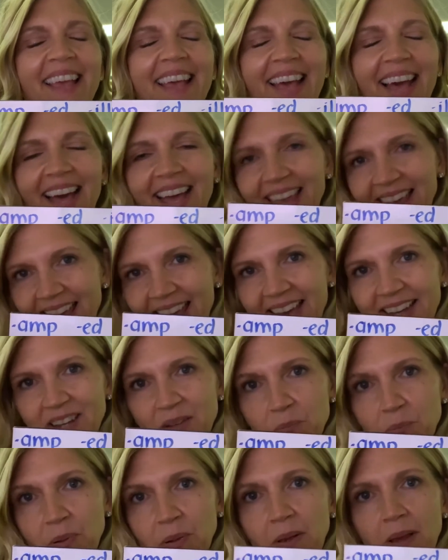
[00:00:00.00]
I had a
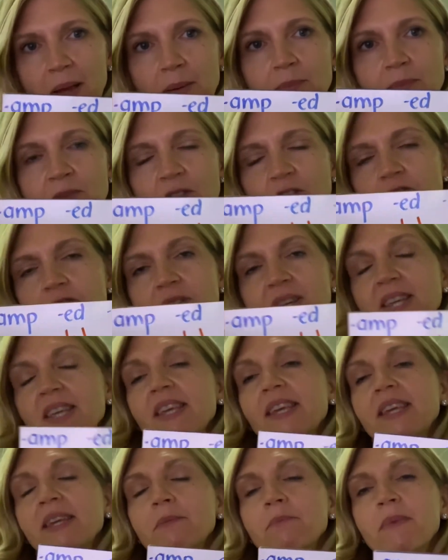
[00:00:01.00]
plum
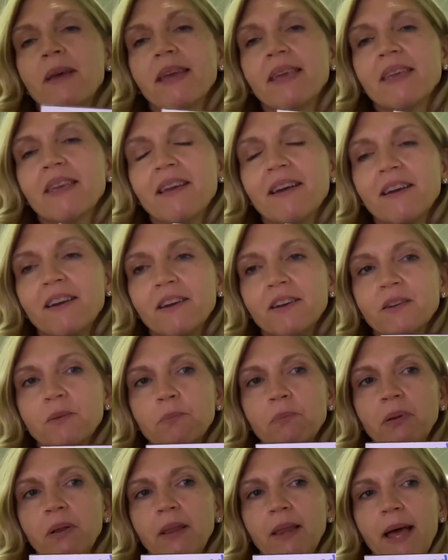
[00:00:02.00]
tree in my yard.
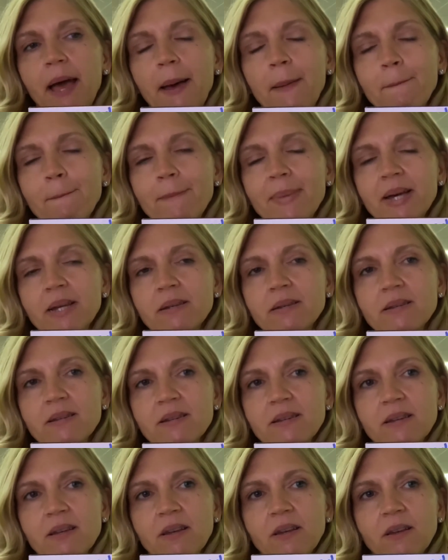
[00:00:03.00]
Plum.
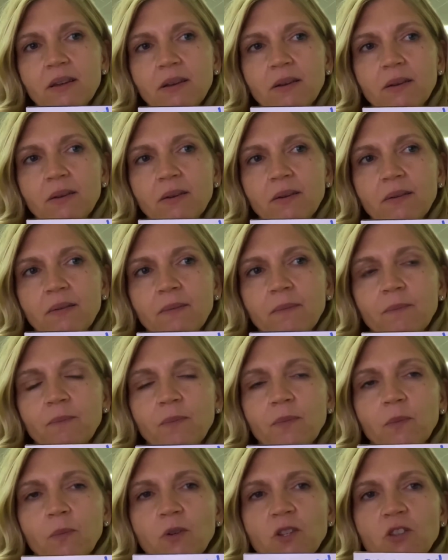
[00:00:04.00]

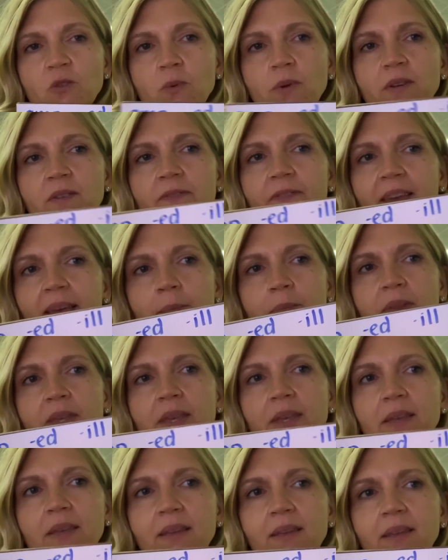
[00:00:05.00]
Which word,
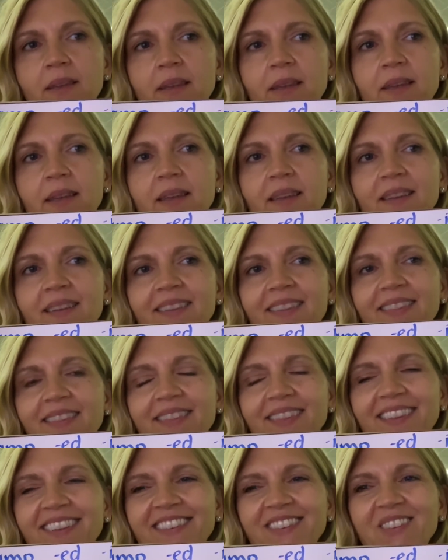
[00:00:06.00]
family?
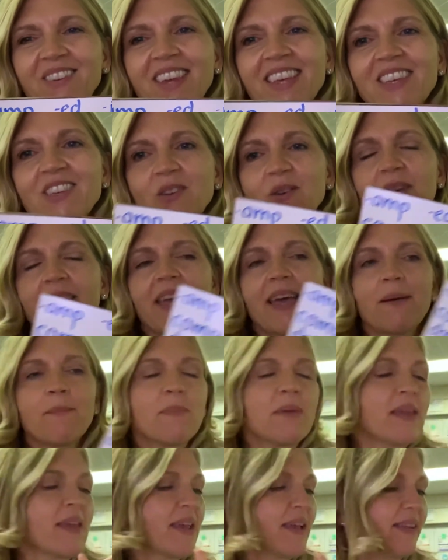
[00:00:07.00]
That's right,
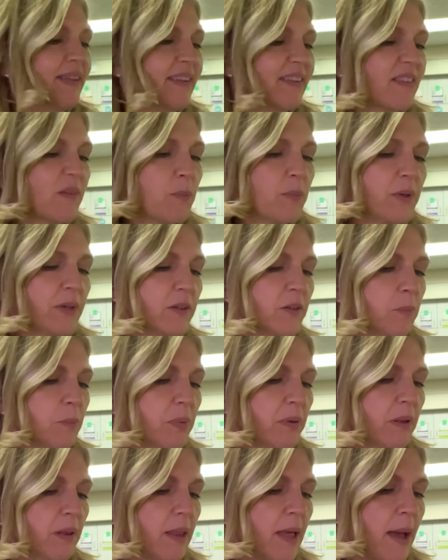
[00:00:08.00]
U-M. Let's build
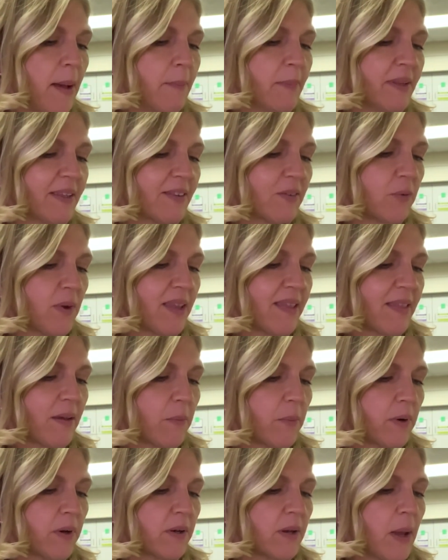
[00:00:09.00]
plum. Let's write that
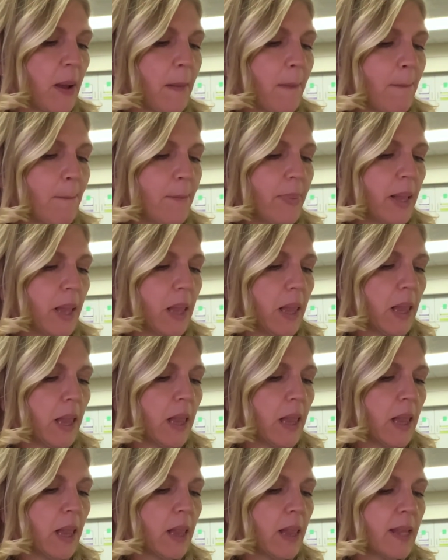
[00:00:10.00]
word.
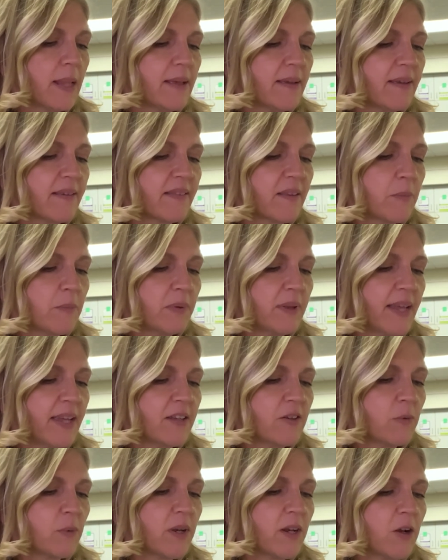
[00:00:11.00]
Pl is a
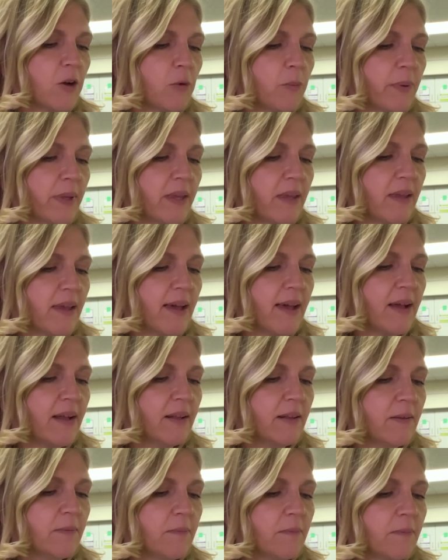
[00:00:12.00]
blend, we know,
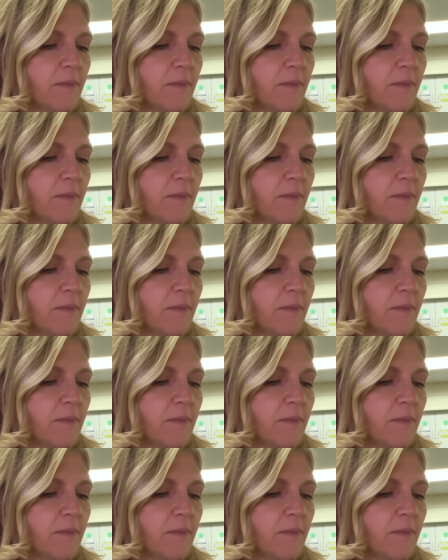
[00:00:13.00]
P-L.